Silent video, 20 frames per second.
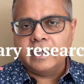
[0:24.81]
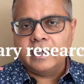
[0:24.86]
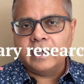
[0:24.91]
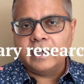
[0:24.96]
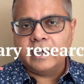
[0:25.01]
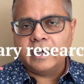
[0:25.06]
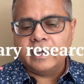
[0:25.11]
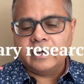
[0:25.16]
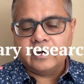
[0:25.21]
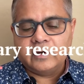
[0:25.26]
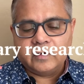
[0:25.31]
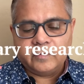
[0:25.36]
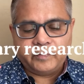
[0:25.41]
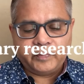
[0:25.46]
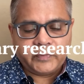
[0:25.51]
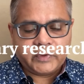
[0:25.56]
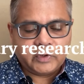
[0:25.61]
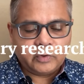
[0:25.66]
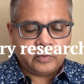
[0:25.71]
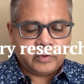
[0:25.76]
and
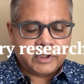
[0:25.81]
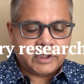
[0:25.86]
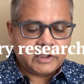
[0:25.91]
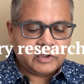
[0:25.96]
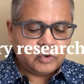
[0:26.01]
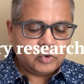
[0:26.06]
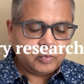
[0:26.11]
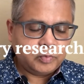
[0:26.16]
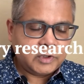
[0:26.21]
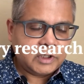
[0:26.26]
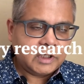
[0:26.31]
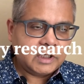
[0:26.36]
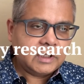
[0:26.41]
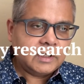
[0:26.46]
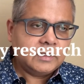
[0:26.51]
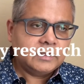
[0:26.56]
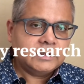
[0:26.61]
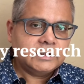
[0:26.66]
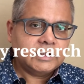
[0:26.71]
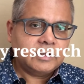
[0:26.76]
you need to
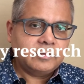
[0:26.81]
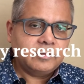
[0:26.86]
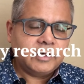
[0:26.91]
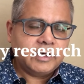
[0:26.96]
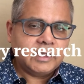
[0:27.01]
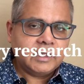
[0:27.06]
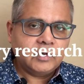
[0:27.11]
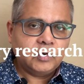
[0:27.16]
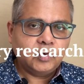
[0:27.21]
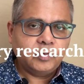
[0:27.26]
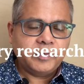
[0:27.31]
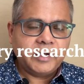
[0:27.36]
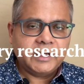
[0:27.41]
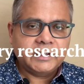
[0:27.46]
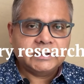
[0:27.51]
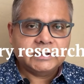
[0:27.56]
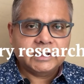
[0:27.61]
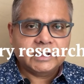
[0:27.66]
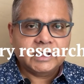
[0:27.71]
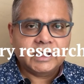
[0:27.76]
be somebody who
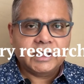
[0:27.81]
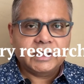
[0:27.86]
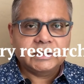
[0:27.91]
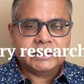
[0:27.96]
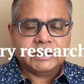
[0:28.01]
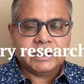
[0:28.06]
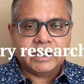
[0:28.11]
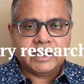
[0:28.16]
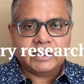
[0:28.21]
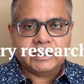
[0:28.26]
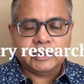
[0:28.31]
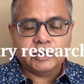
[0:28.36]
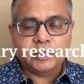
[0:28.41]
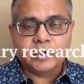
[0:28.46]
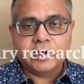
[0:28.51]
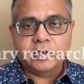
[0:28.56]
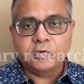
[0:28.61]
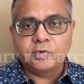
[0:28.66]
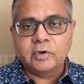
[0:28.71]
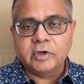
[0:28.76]
makes a case that you
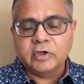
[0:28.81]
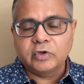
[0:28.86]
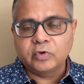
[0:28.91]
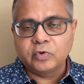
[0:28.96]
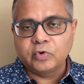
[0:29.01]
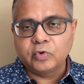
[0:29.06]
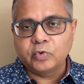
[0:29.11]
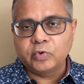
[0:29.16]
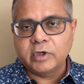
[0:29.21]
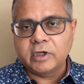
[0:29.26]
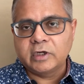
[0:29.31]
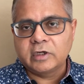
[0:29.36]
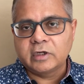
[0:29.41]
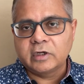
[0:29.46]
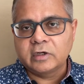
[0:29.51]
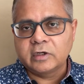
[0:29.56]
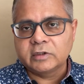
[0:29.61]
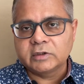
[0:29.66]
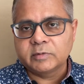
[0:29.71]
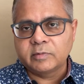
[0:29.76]
are going to do
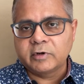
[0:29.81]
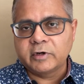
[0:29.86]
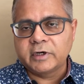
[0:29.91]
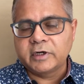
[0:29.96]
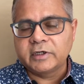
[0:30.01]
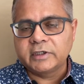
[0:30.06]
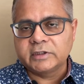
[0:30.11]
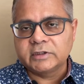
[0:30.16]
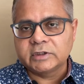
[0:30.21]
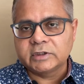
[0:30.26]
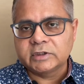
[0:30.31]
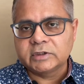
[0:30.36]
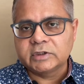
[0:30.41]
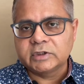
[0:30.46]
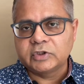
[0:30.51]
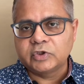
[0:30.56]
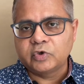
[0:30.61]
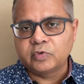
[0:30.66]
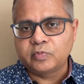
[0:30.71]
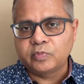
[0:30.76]
interdisciplinary research
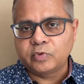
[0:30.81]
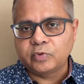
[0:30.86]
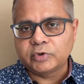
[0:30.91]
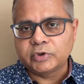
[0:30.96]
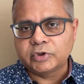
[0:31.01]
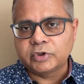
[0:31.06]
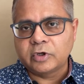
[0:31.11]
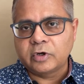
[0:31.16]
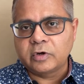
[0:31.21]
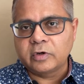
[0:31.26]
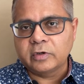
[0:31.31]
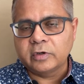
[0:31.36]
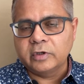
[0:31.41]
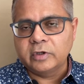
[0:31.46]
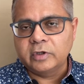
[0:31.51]
in your postdoc,